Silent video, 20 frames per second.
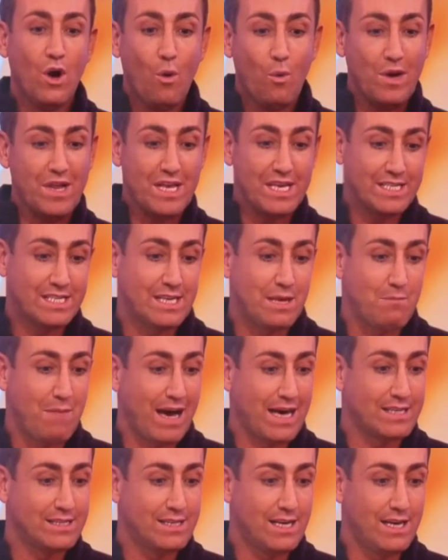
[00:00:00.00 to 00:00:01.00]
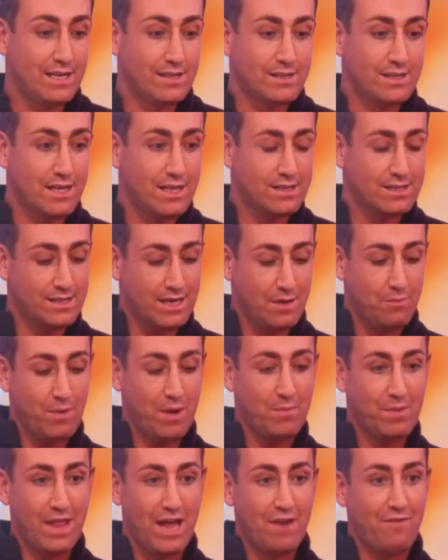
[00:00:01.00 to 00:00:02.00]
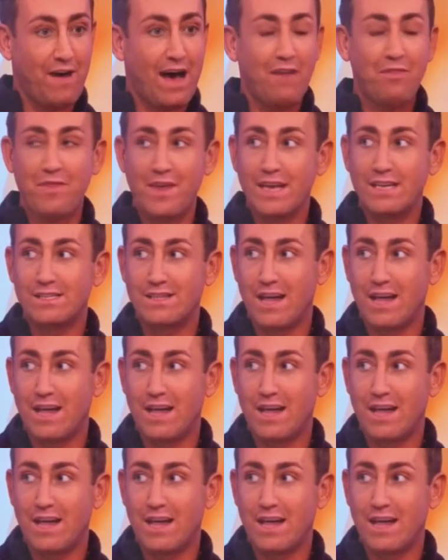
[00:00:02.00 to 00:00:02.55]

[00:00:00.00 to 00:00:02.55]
when you see magazines and you see people that have had things